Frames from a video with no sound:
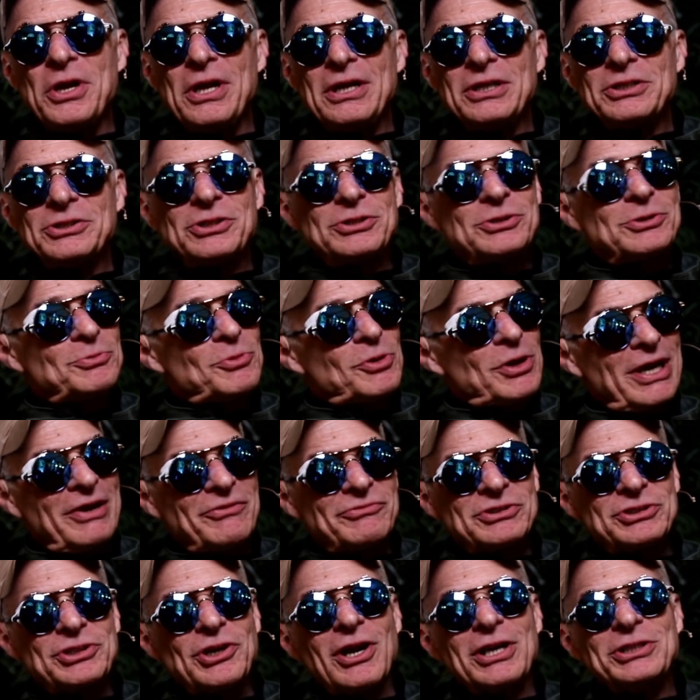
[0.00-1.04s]
She says, We'll have to
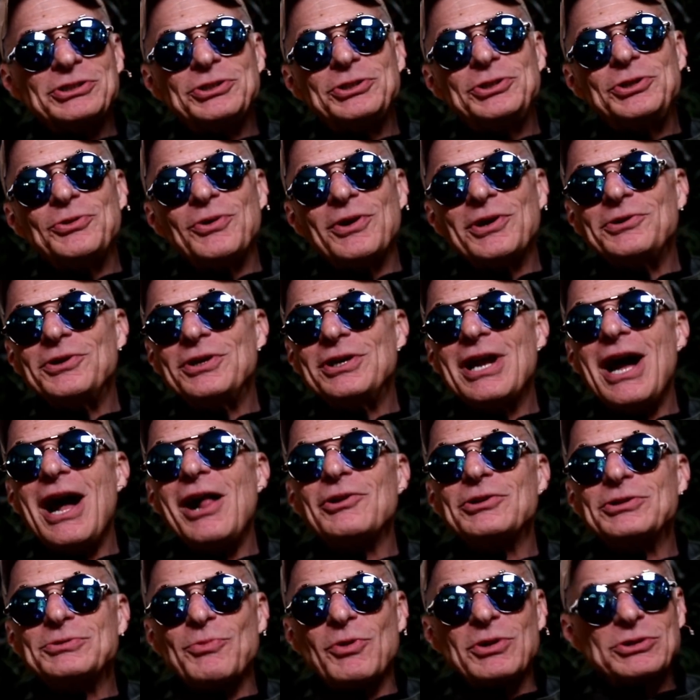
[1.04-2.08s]
charge you
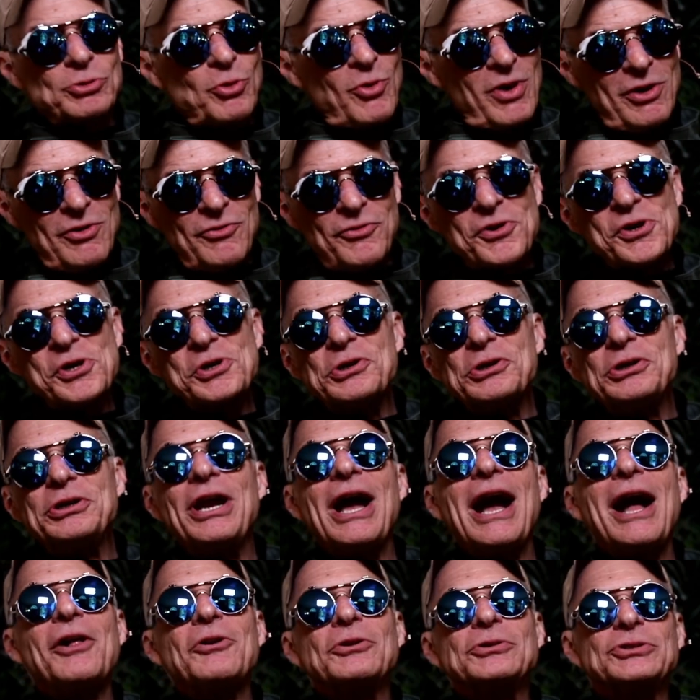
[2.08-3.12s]
$200 more,
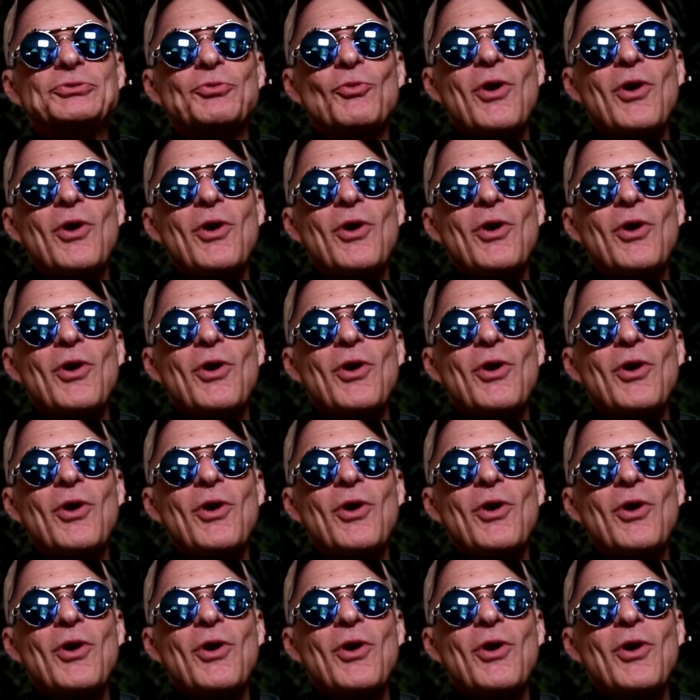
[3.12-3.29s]
$1,200.